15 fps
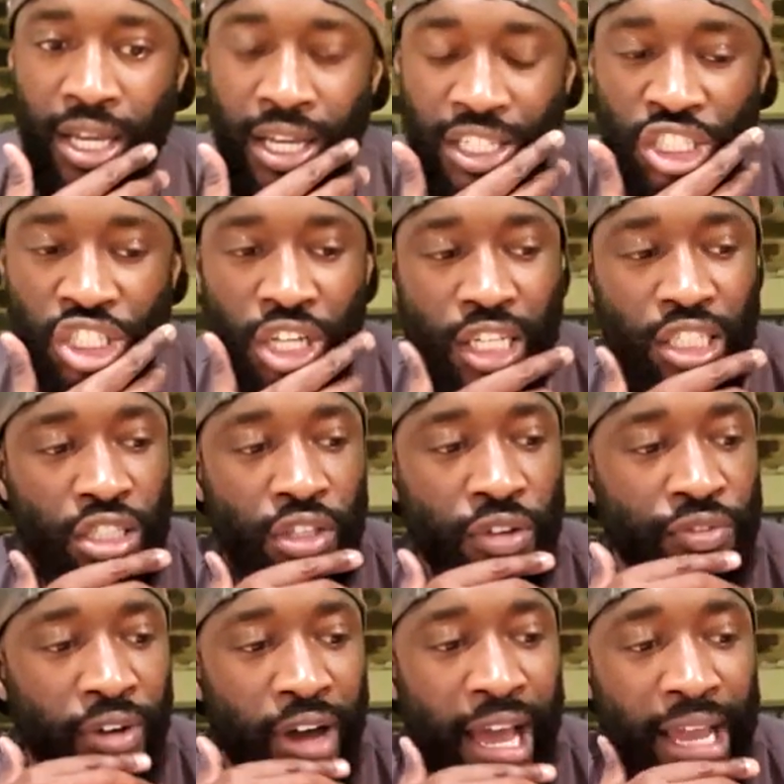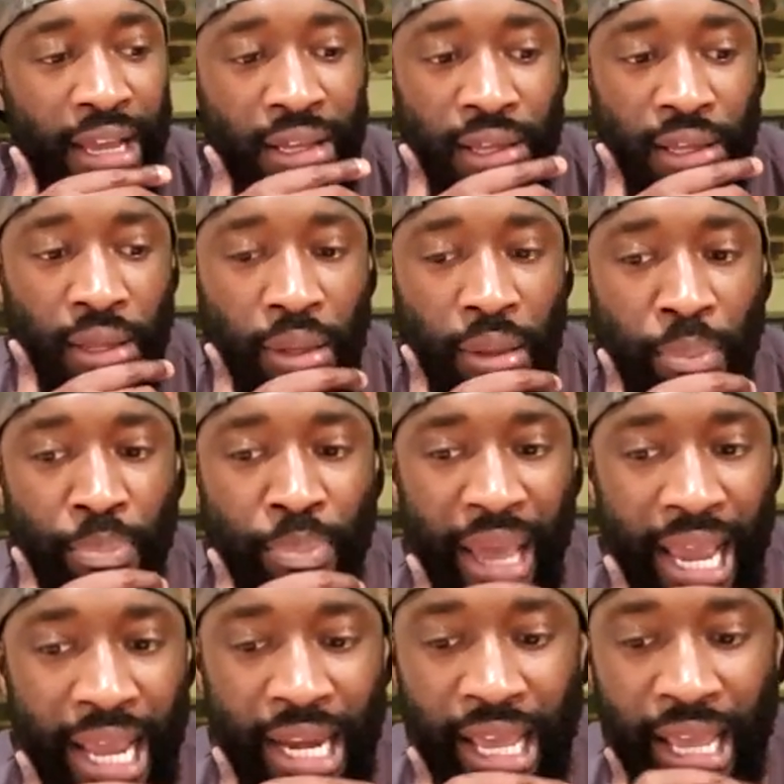can justify
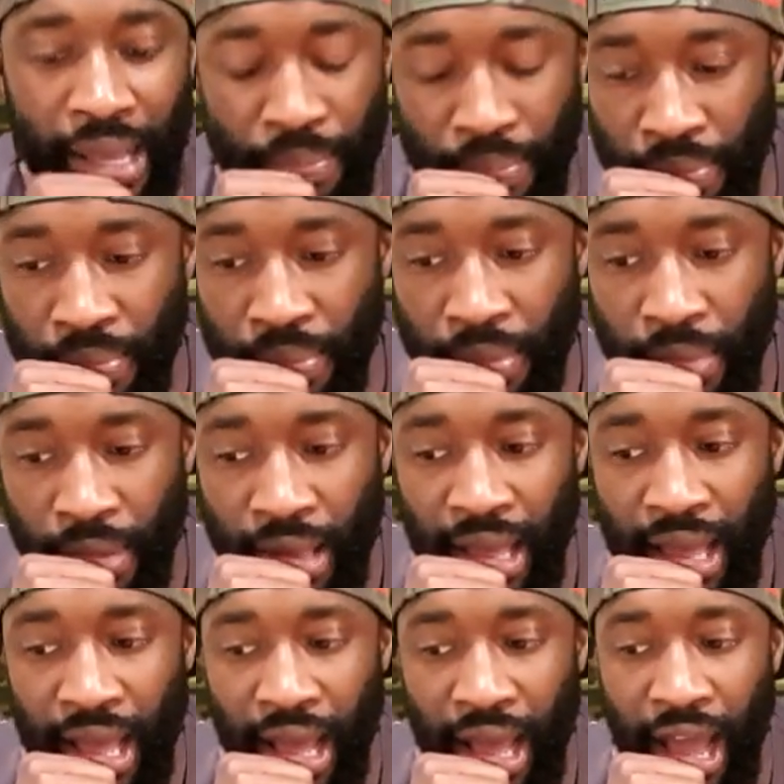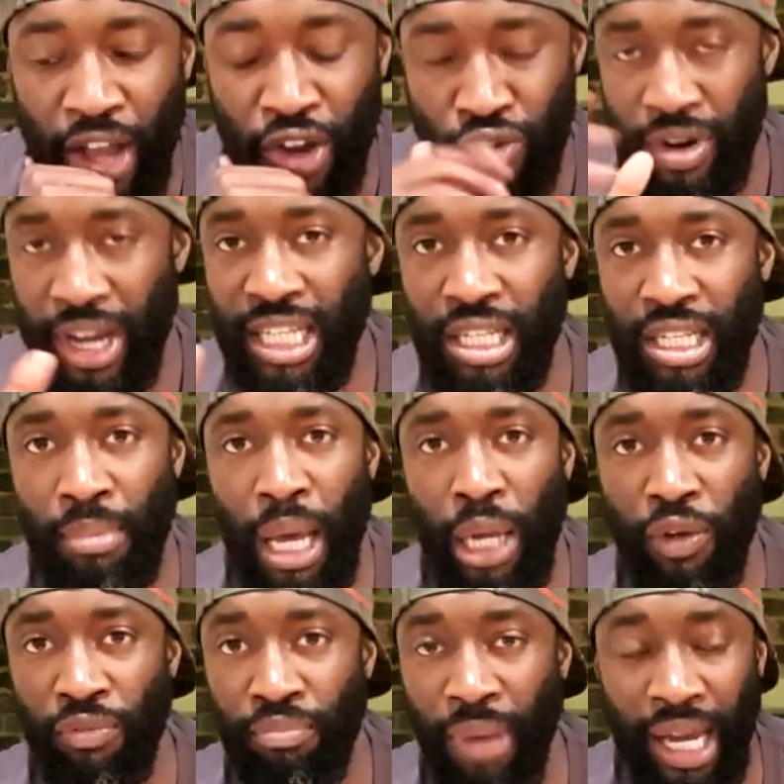paying him a crazy amount
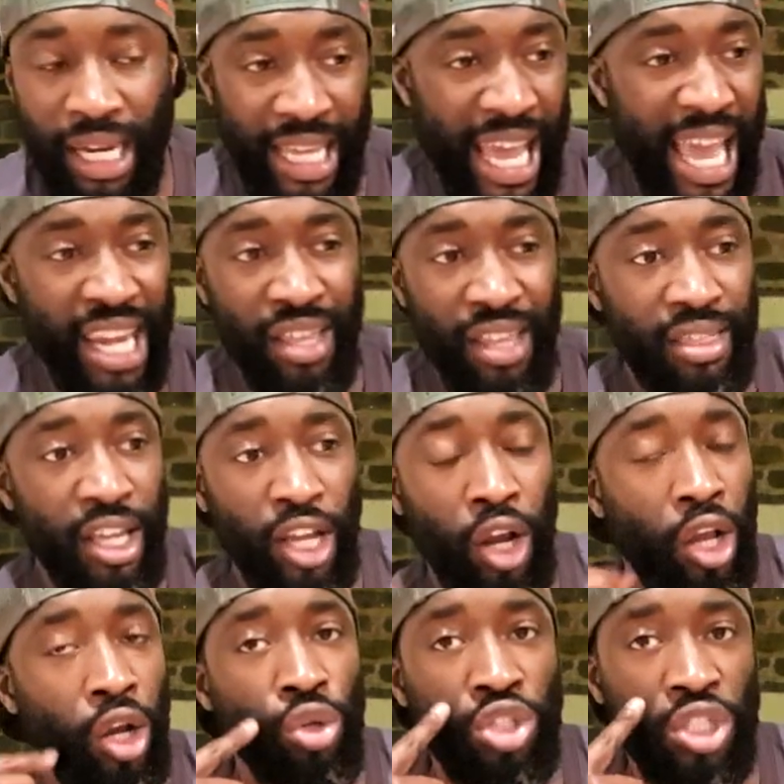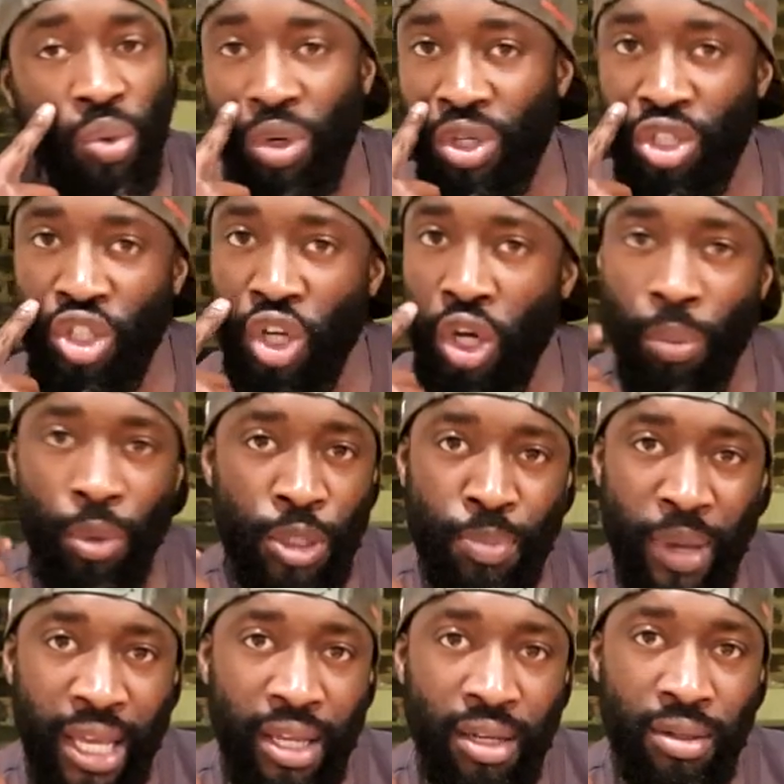of money, anything close to what DAZN was
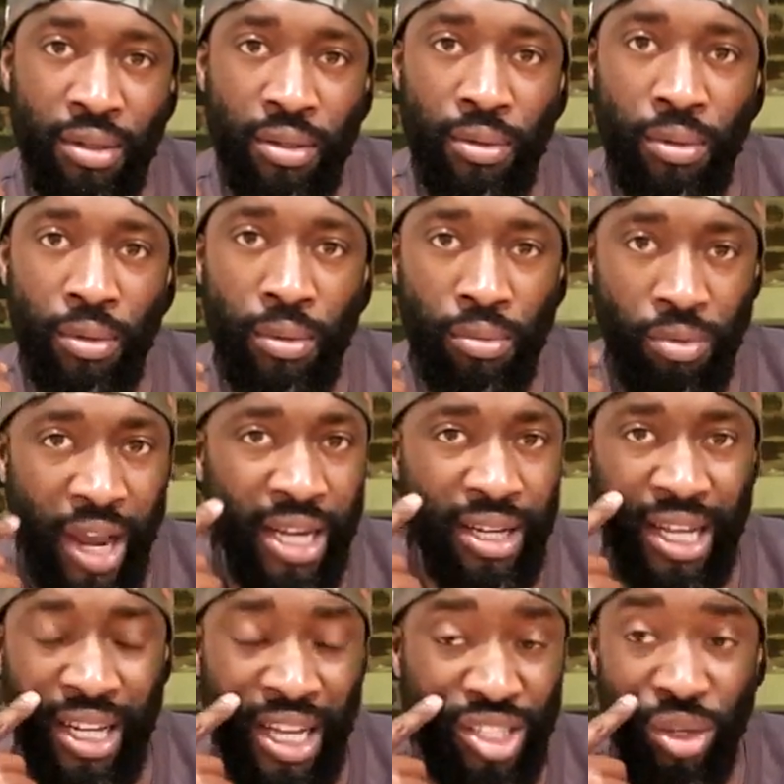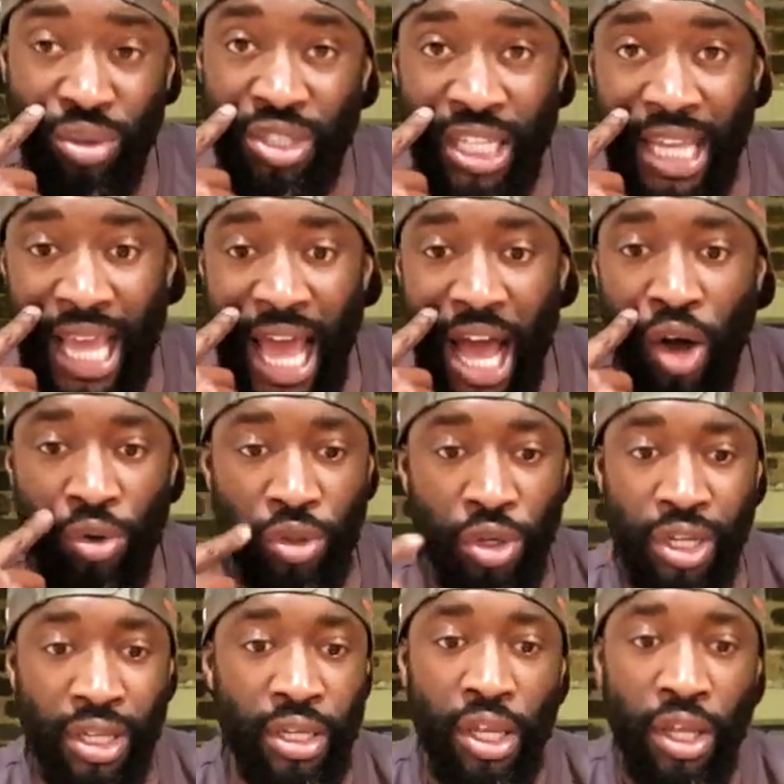paying, right? I don't see how
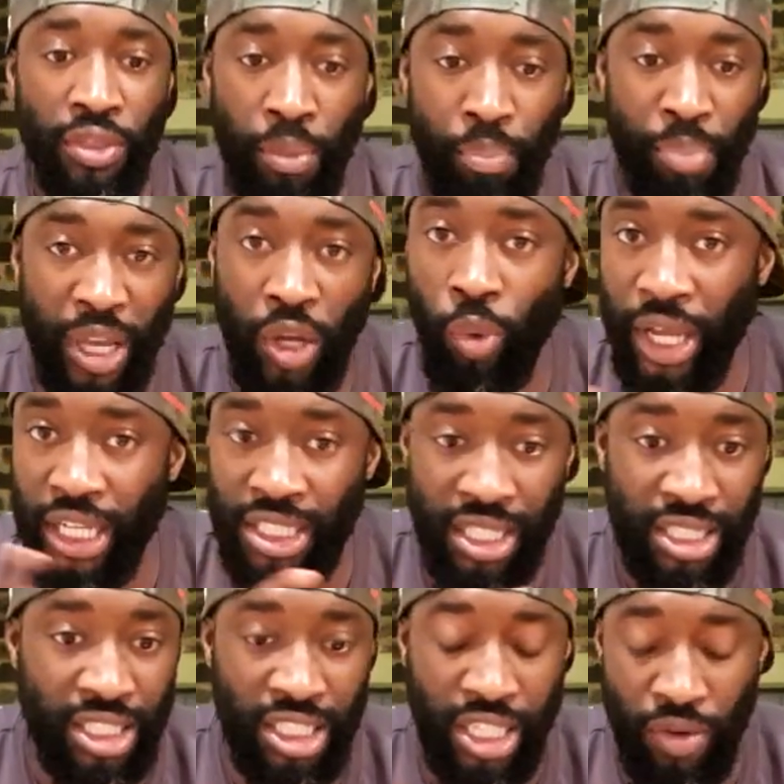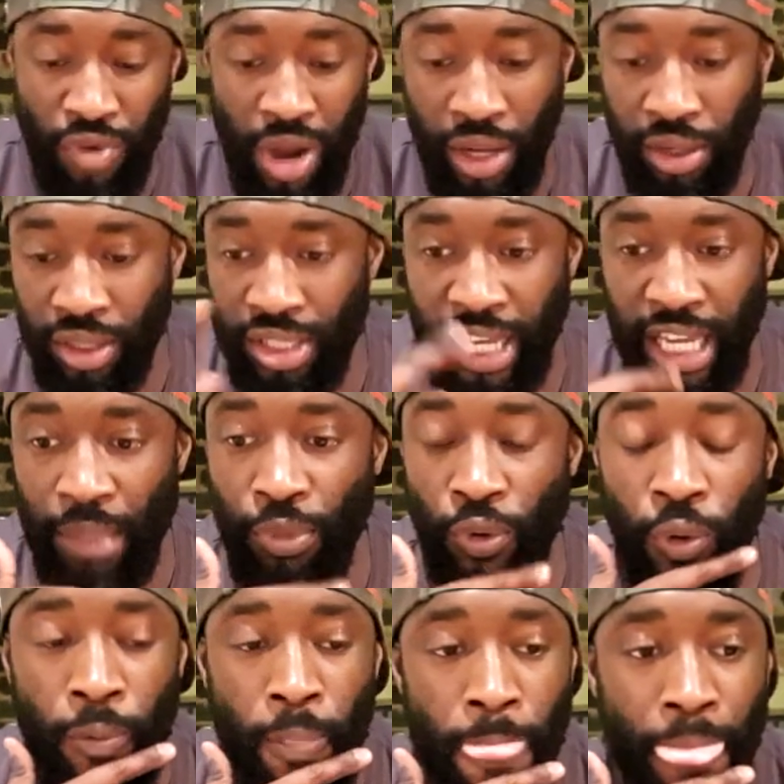the bigwigs can sit round a
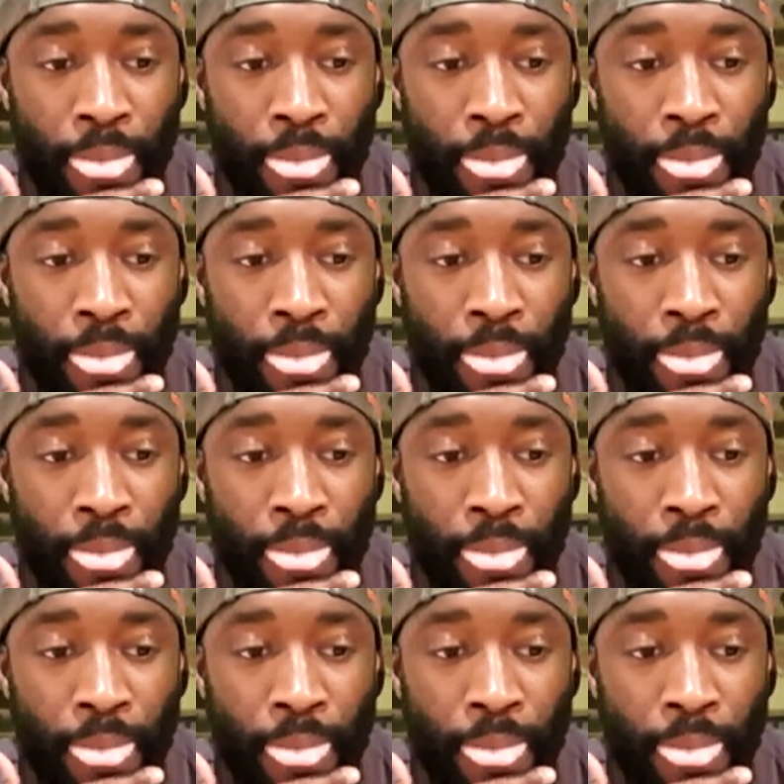table